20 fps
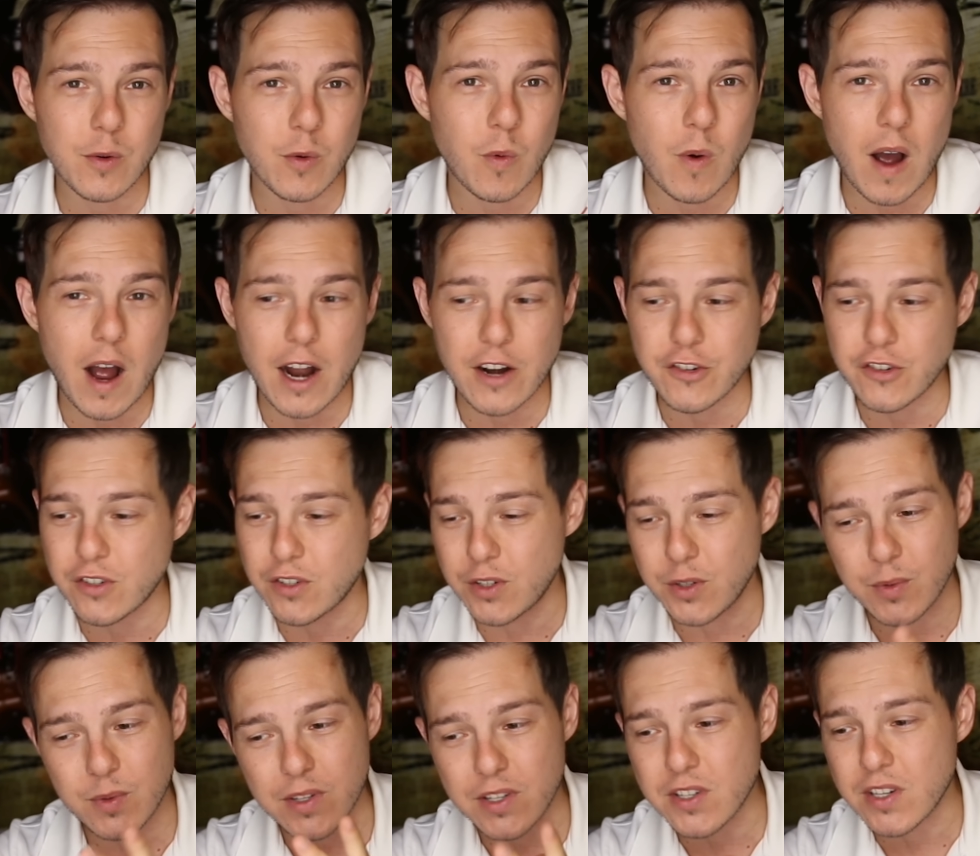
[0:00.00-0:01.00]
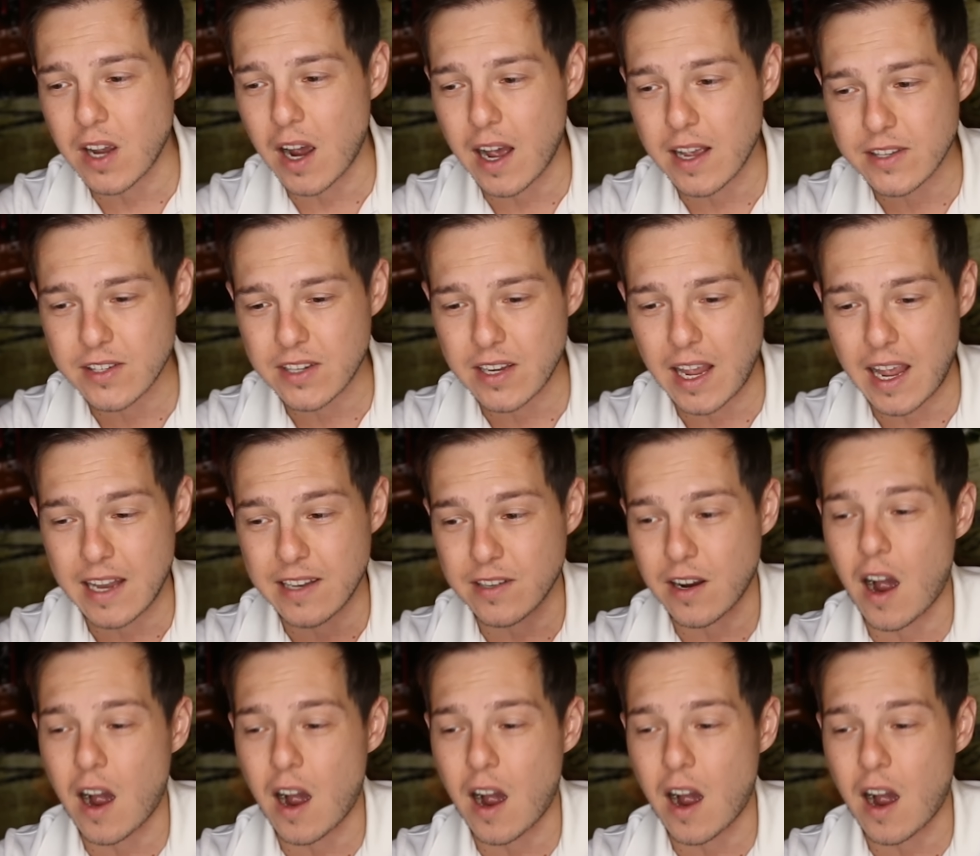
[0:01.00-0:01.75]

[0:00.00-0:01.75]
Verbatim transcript: to watch, to discuss, and